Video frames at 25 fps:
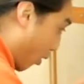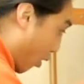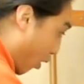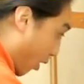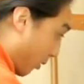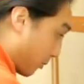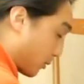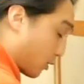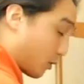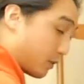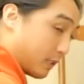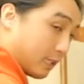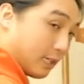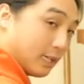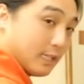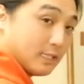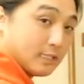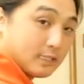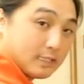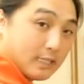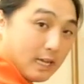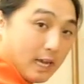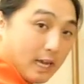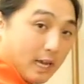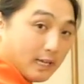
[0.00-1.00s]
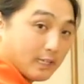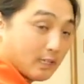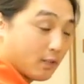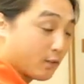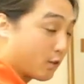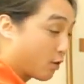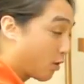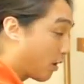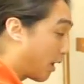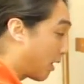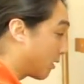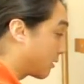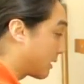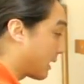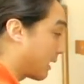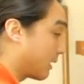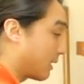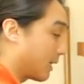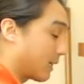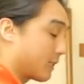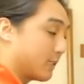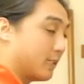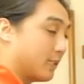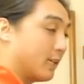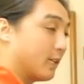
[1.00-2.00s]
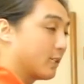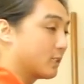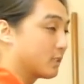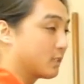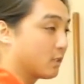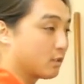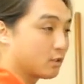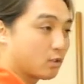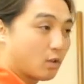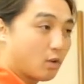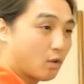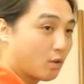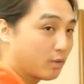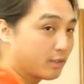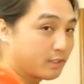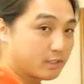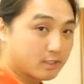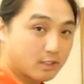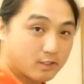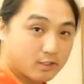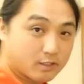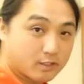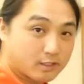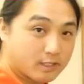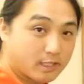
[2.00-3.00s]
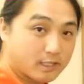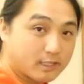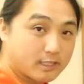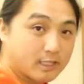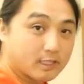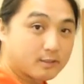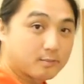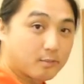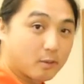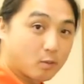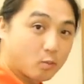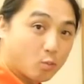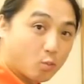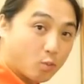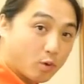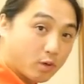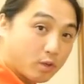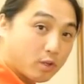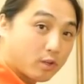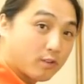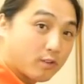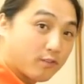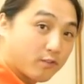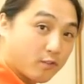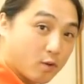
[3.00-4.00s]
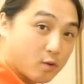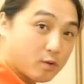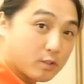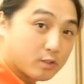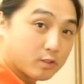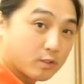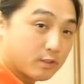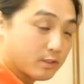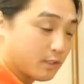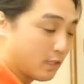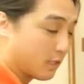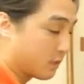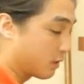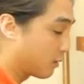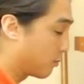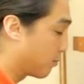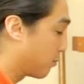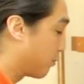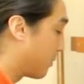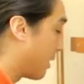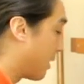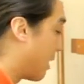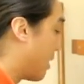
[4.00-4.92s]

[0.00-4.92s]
arms on the inside. Now there are outside techniques, there's all these other techniques, but we're going to focus on this.